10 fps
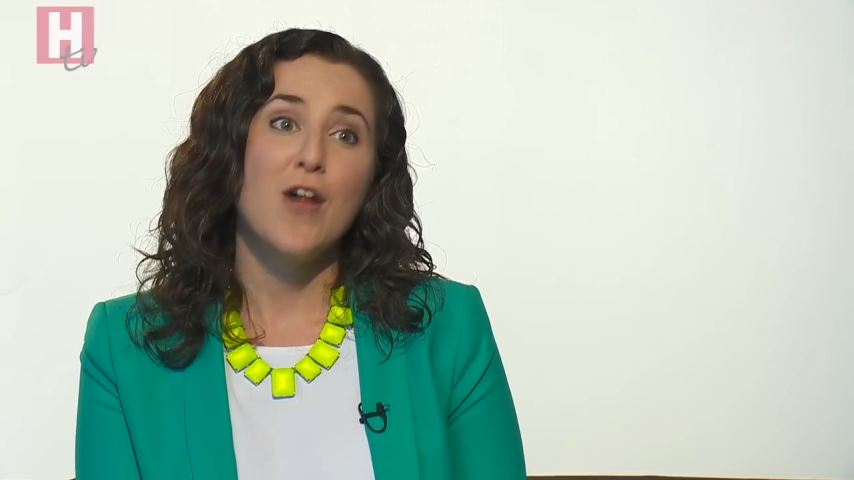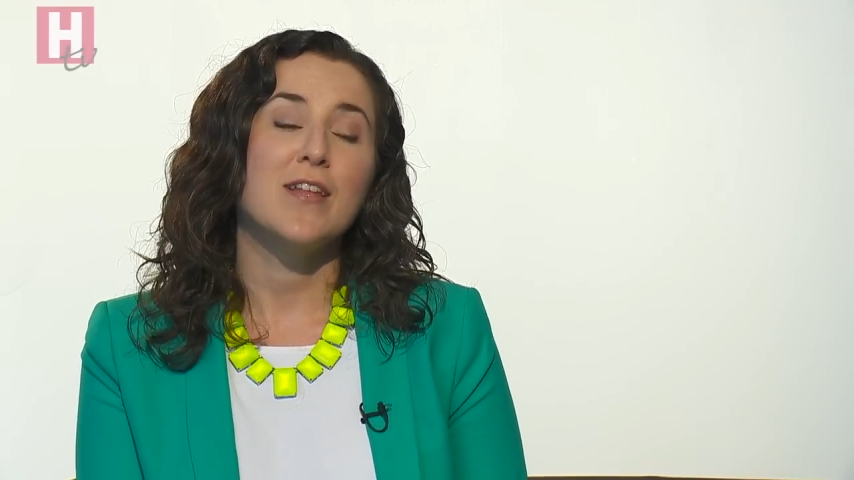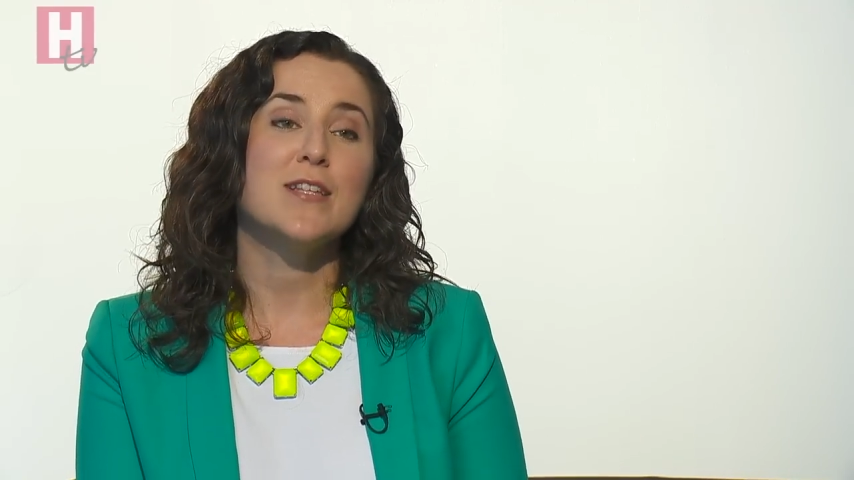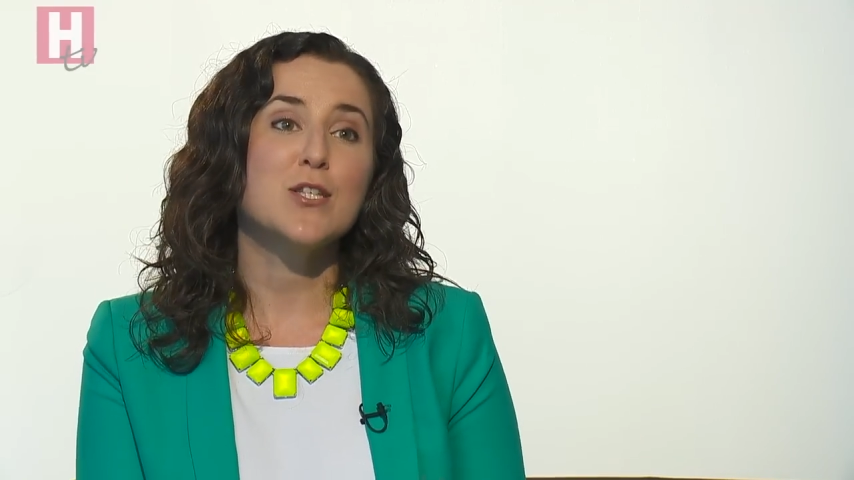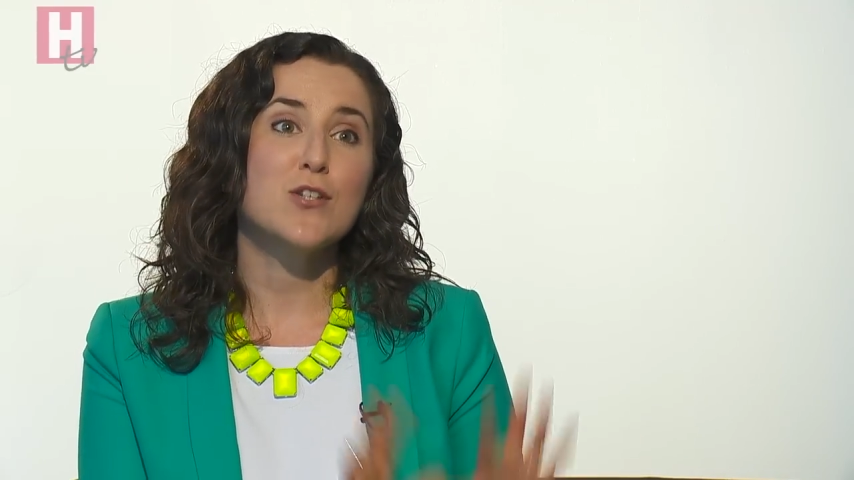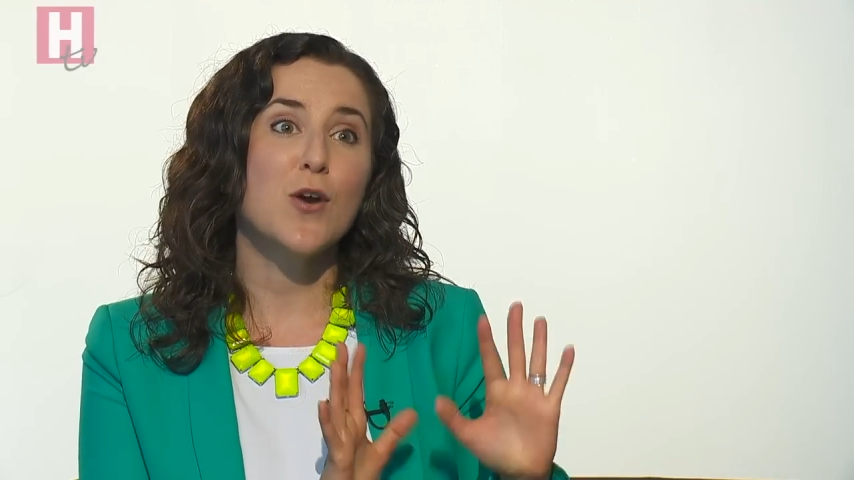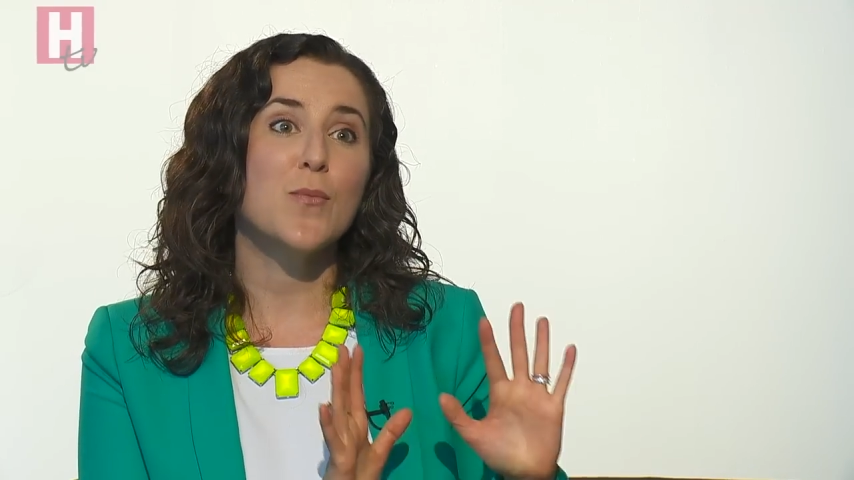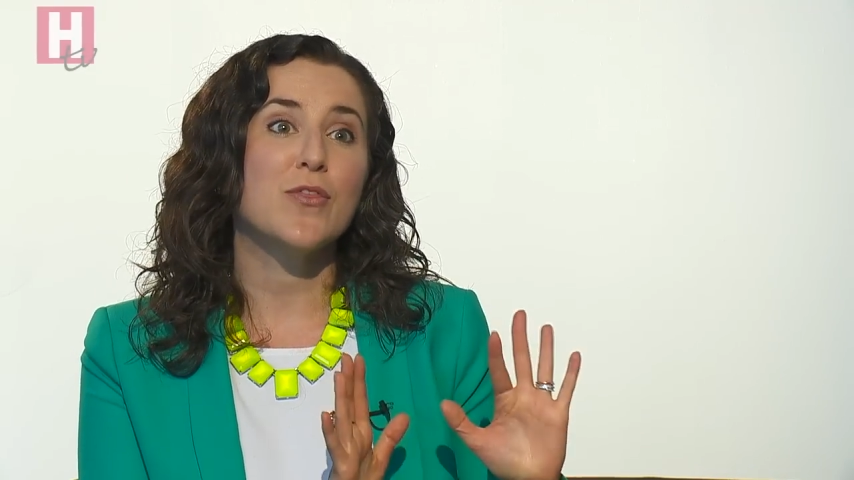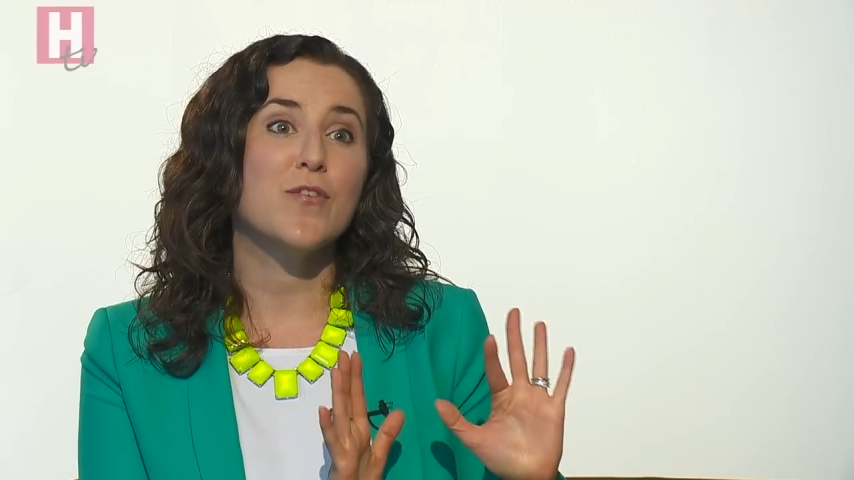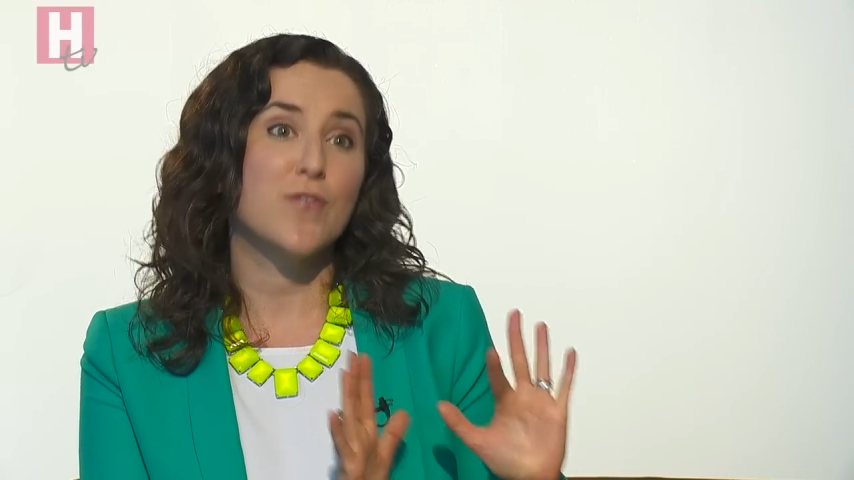Let's start
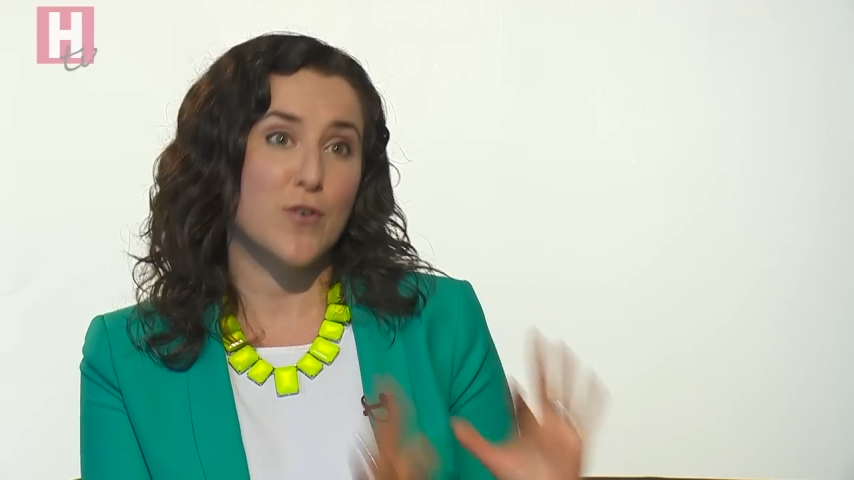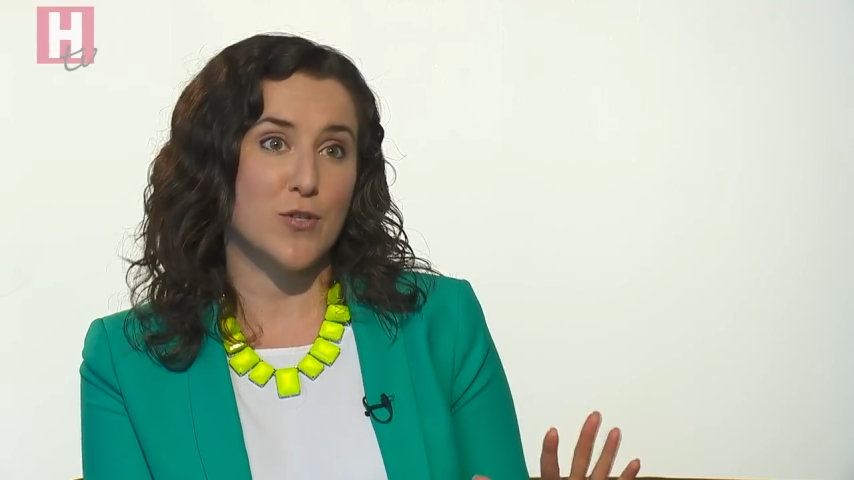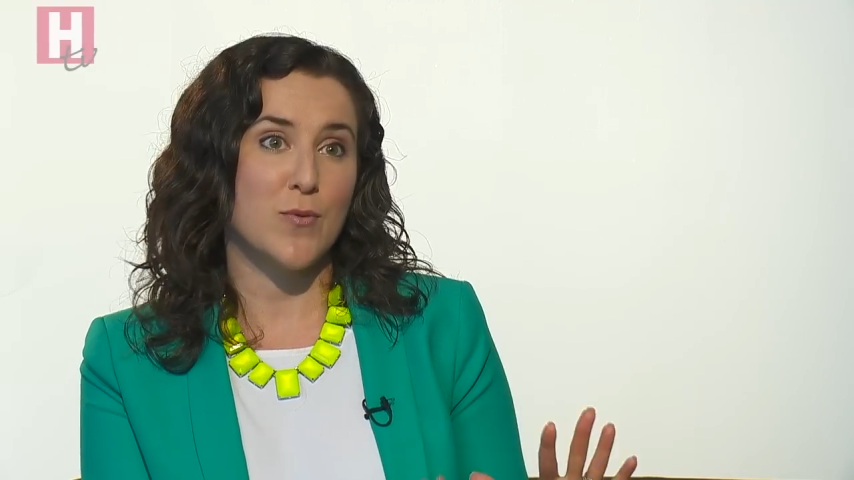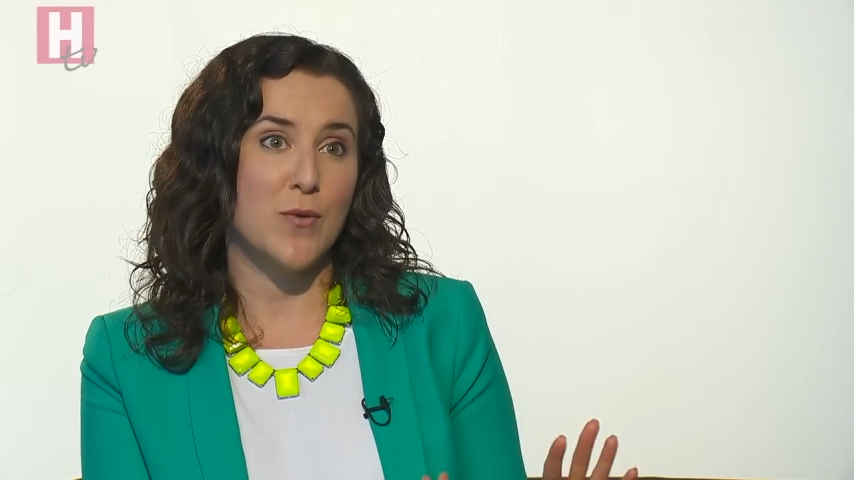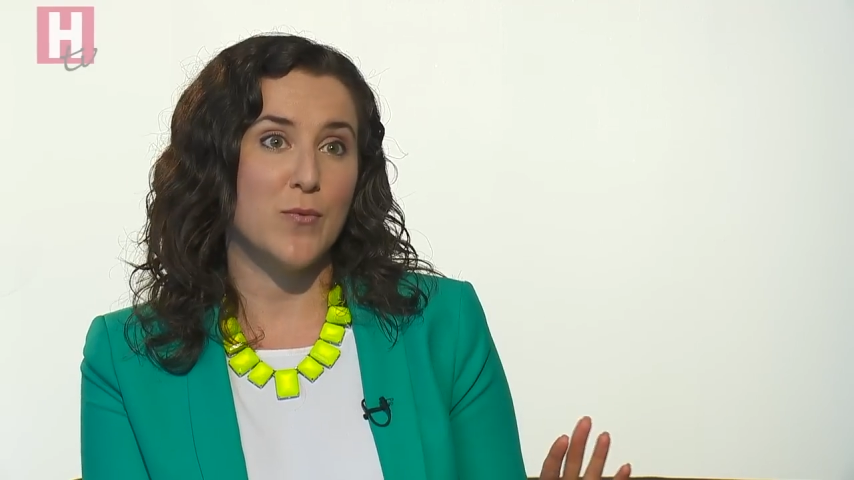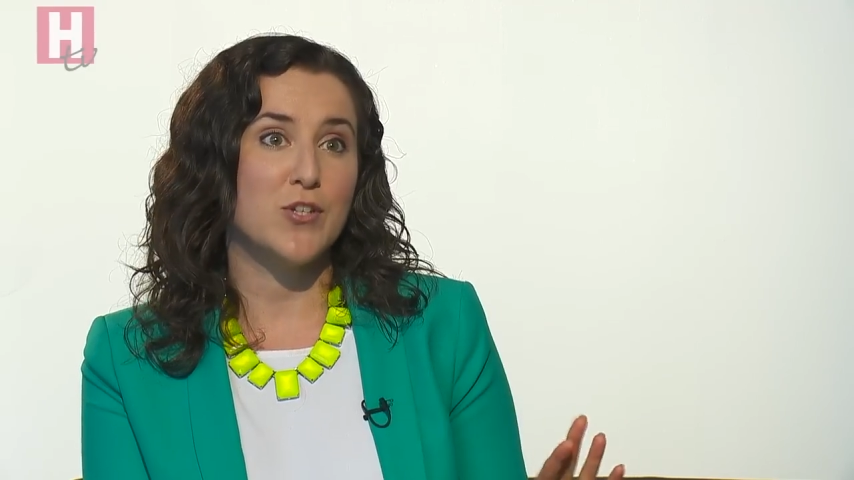with the first one,